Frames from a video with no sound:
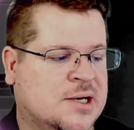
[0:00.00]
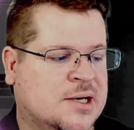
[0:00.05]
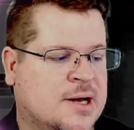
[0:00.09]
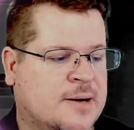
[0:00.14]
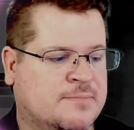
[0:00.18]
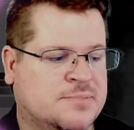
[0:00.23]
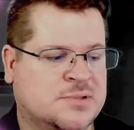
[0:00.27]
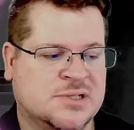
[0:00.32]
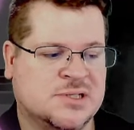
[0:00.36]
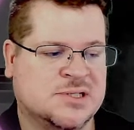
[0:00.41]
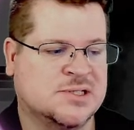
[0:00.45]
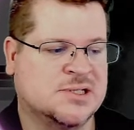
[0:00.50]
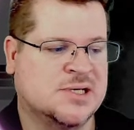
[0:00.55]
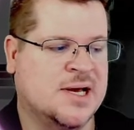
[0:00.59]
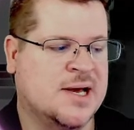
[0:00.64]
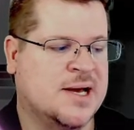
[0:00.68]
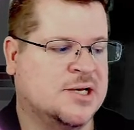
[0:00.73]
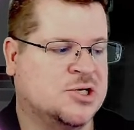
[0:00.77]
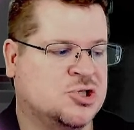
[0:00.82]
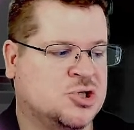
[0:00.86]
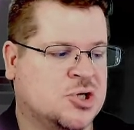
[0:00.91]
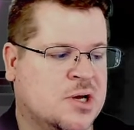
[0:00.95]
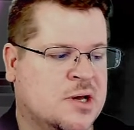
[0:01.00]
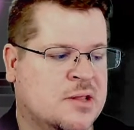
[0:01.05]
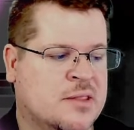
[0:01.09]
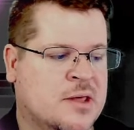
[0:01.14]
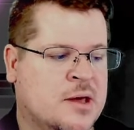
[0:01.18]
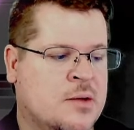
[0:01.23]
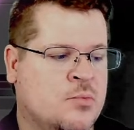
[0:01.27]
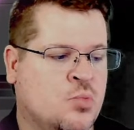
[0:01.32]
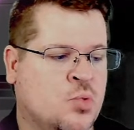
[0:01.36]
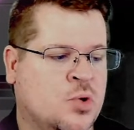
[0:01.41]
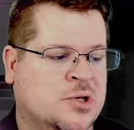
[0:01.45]
up to sketch, and
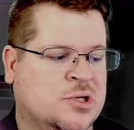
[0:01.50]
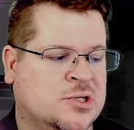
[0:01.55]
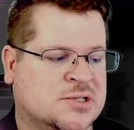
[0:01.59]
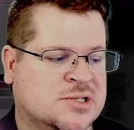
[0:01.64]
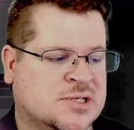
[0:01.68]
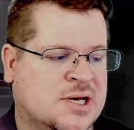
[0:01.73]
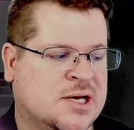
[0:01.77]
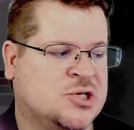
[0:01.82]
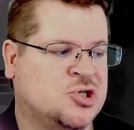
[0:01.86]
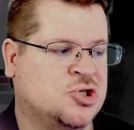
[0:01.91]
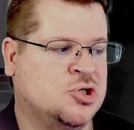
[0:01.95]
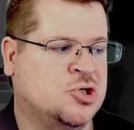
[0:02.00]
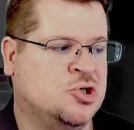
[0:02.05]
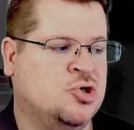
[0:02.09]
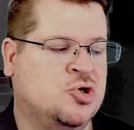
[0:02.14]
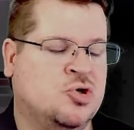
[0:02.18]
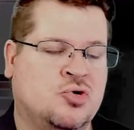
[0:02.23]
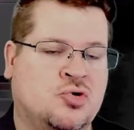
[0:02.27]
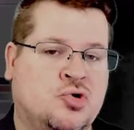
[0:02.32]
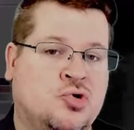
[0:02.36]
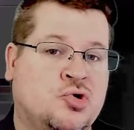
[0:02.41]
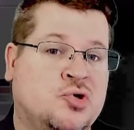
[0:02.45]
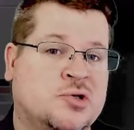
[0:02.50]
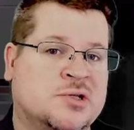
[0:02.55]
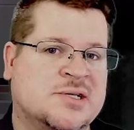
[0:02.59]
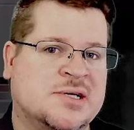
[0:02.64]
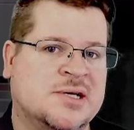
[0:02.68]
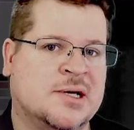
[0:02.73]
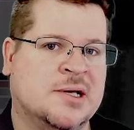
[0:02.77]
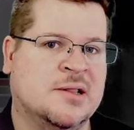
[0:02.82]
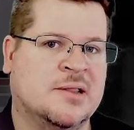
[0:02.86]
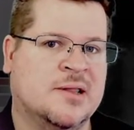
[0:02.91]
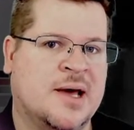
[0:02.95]
then when you're sketching, you're
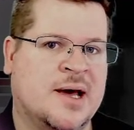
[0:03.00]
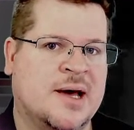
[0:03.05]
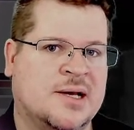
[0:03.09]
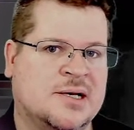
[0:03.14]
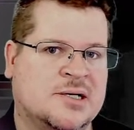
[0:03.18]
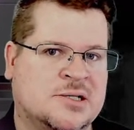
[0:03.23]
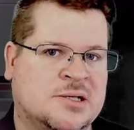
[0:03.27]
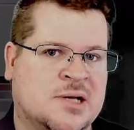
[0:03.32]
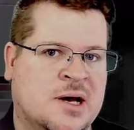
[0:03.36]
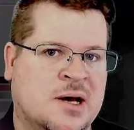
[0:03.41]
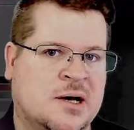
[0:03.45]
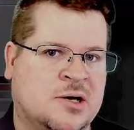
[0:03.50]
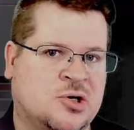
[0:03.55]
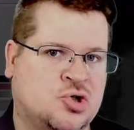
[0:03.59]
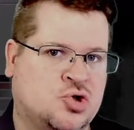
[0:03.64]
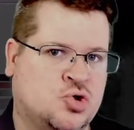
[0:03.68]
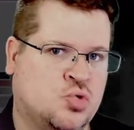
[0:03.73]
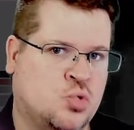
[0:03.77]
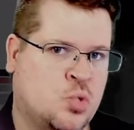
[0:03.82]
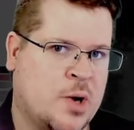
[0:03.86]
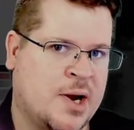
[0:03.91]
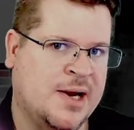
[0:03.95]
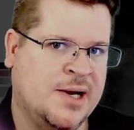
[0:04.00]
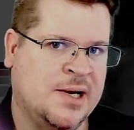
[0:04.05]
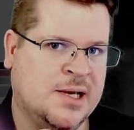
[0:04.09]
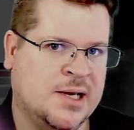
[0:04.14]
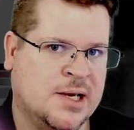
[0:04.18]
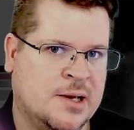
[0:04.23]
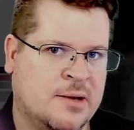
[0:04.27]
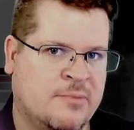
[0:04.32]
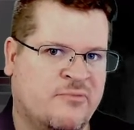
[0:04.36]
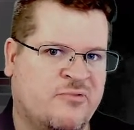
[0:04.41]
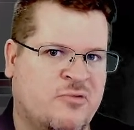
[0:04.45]
using that training
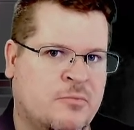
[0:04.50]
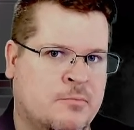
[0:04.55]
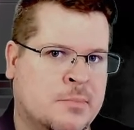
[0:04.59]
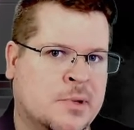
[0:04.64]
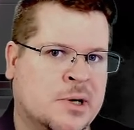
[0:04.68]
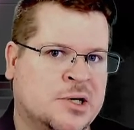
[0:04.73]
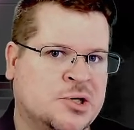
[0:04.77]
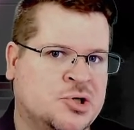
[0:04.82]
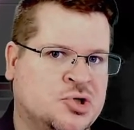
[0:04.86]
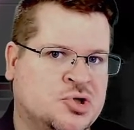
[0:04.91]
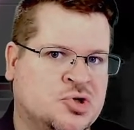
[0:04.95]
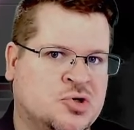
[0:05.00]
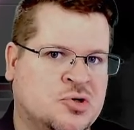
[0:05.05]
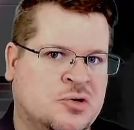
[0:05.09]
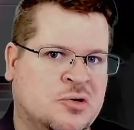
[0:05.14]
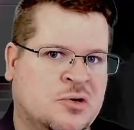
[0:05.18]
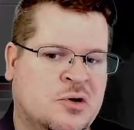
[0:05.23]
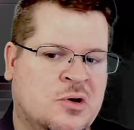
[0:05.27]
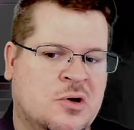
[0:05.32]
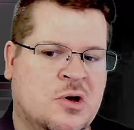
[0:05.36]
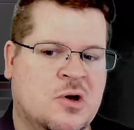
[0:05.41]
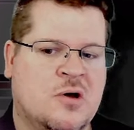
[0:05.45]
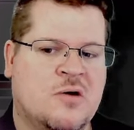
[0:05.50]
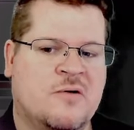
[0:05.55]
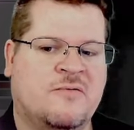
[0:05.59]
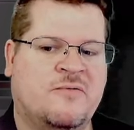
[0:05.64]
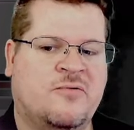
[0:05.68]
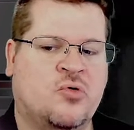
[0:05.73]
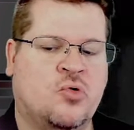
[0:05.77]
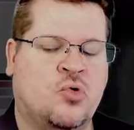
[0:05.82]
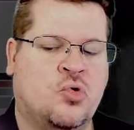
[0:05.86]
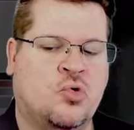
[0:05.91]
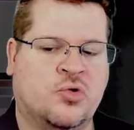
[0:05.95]
information
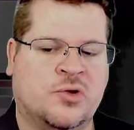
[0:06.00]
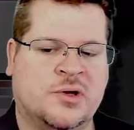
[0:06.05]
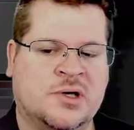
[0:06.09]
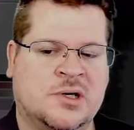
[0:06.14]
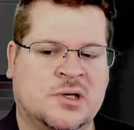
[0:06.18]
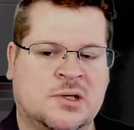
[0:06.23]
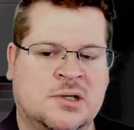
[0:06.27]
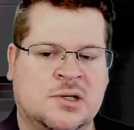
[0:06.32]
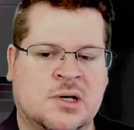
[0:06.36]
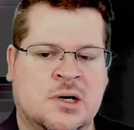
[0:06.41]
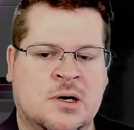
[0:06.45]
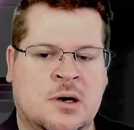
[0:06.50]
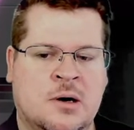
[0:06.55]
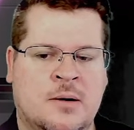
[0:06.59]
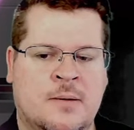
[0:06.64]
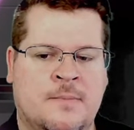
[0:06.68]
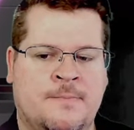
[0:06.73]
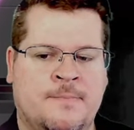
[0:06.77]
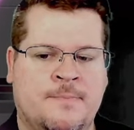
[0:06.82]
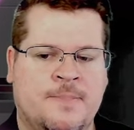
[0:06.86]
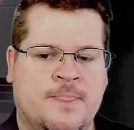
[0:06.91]
for the